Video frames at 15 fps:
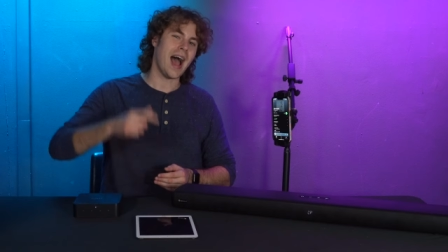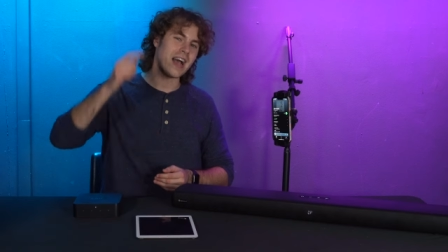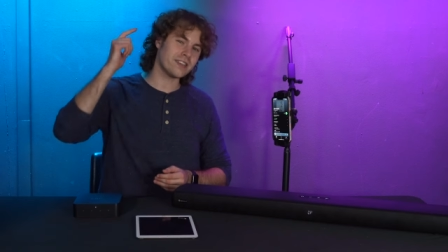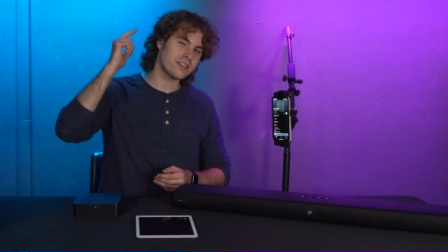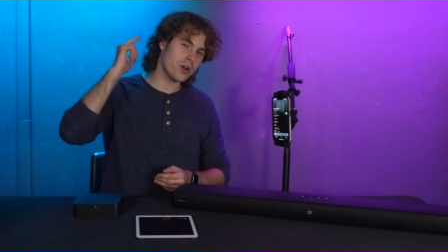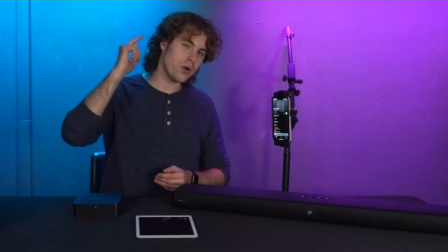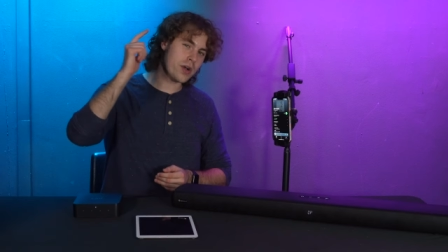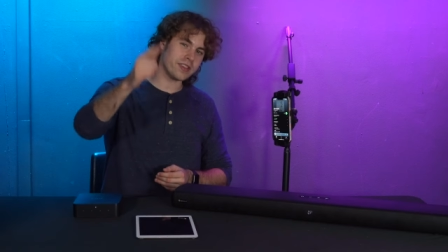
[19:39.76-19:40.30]

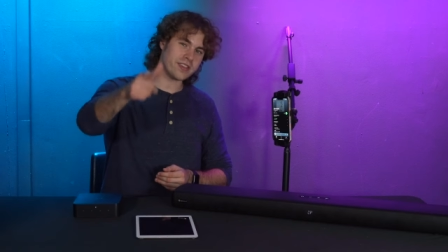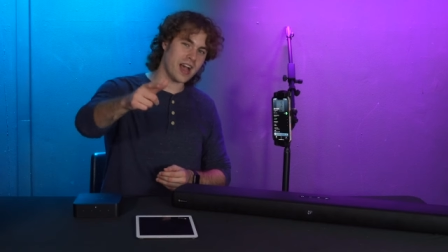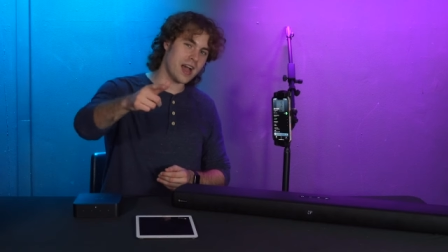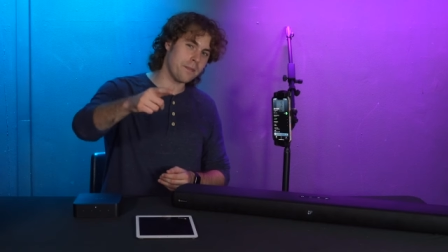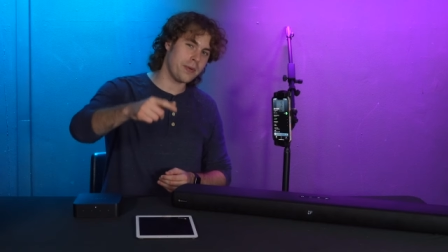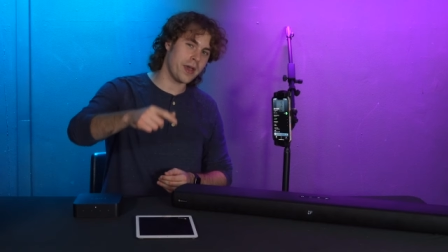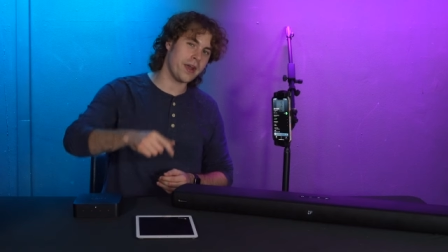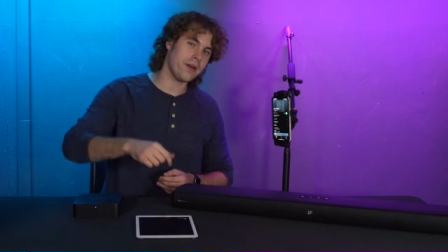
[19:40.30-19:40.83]
As always,
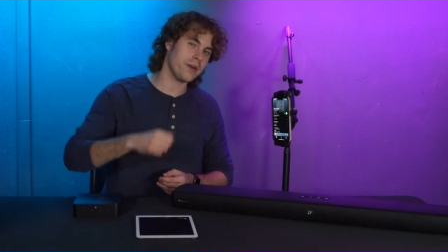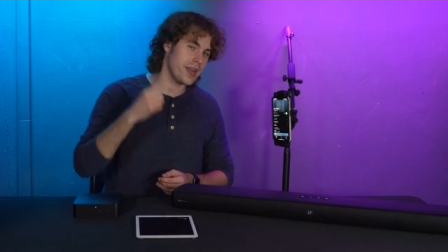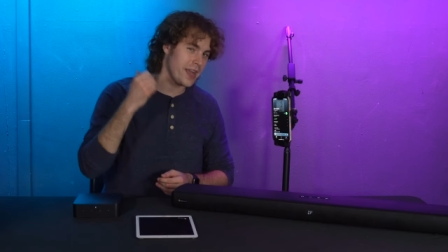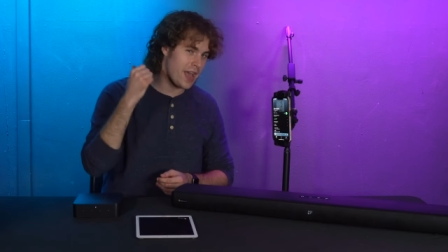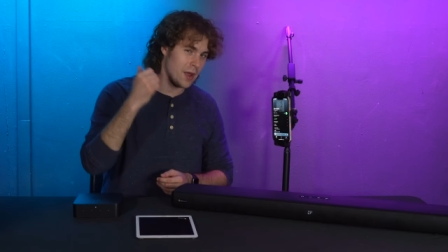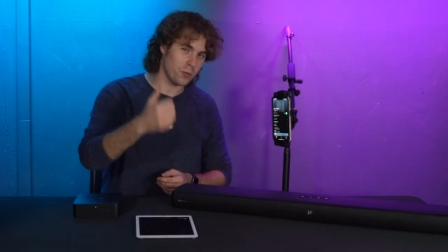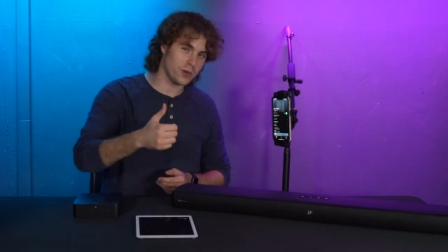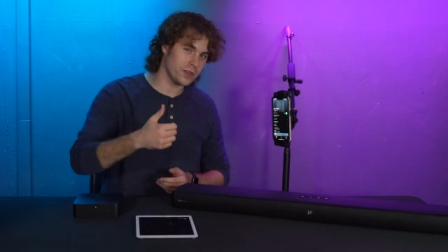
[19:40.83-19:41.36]
I'm
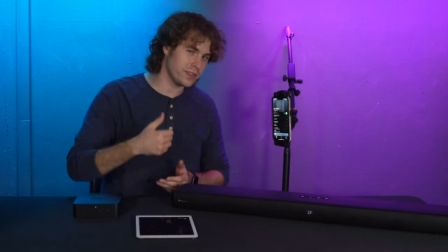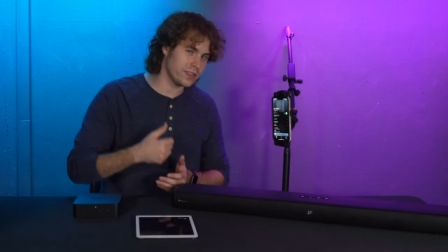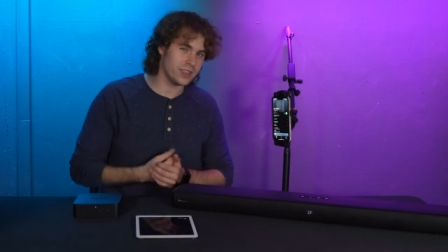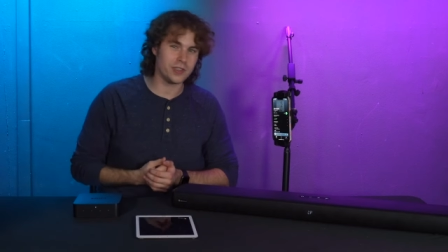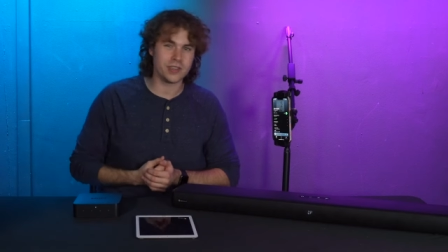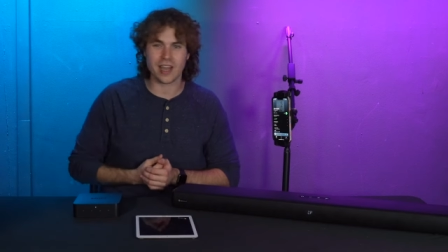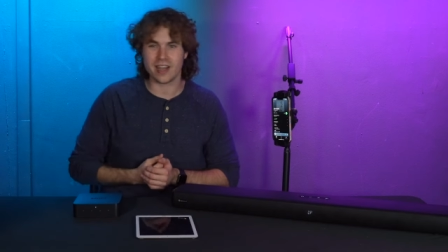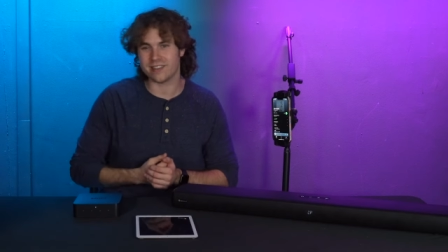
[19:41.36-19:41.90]
Perry, and we'll see
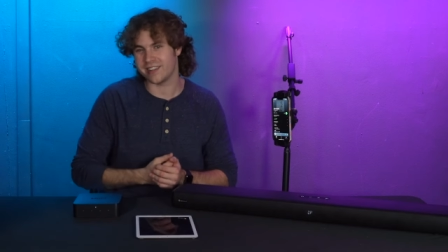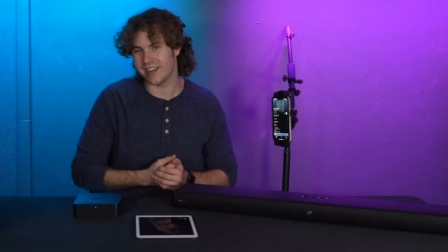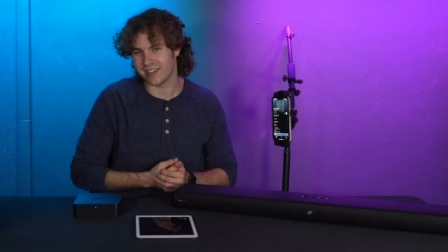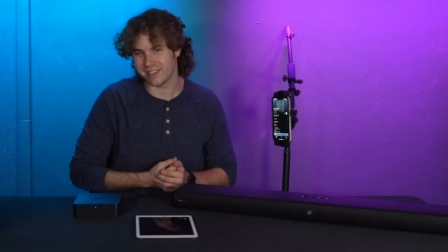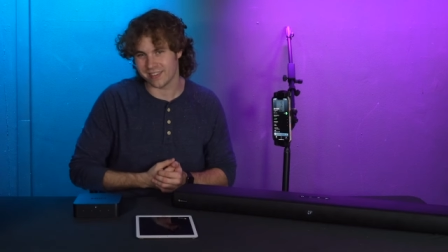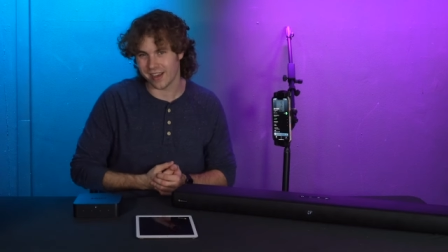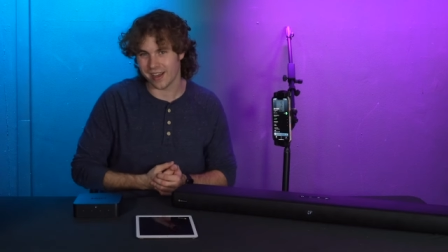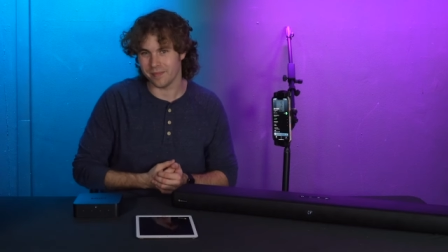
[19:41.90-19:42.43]
you guys
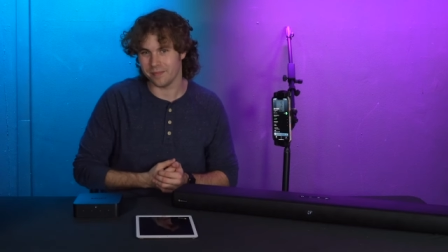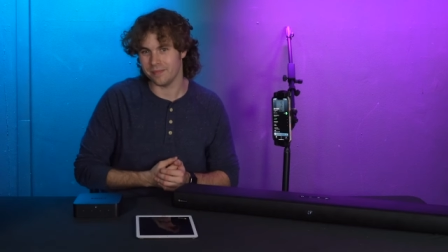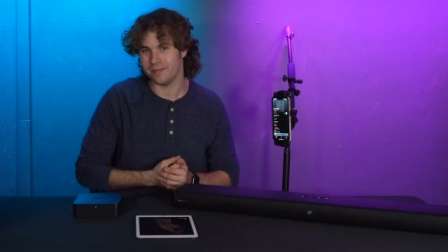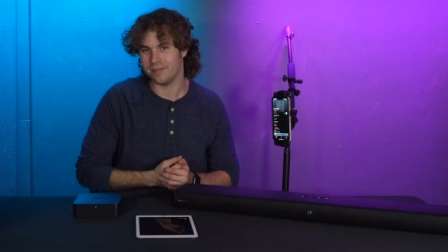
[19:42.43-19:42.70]
next time.